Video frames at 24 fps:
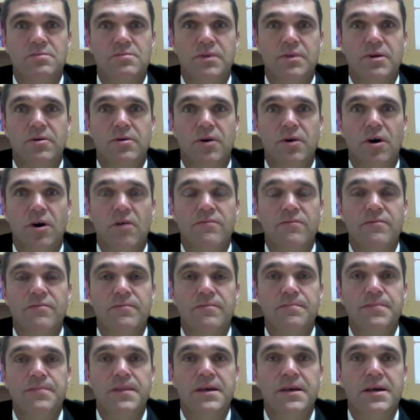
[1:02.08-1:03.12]
better off.
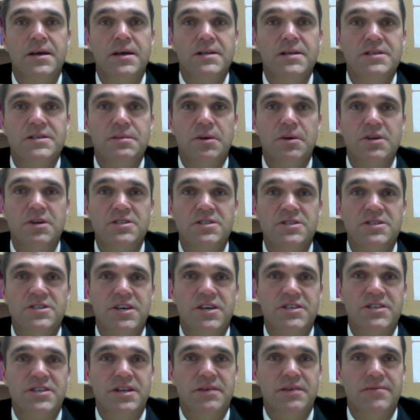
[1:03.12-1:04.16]
So my
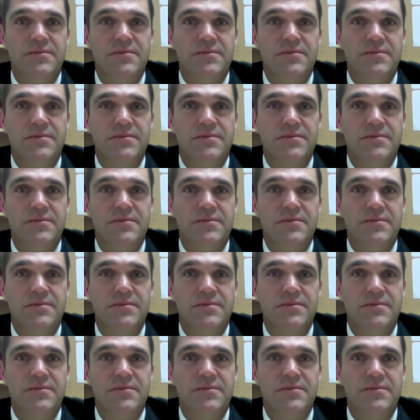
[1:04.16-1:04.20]
suggestion,